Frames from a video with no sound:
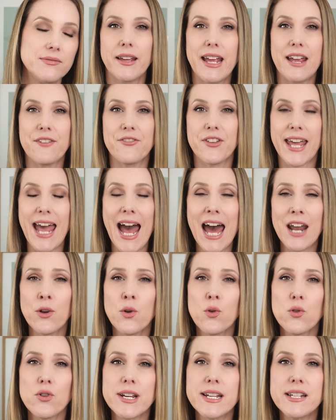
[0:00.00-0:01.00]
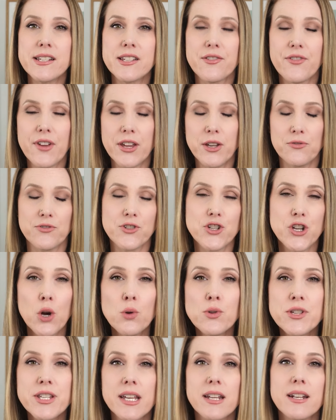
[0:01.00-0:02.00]
If the categories that you've
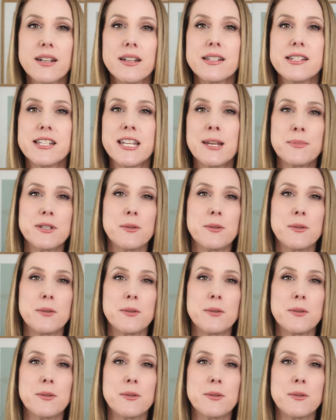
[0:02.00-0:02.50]
chosen seem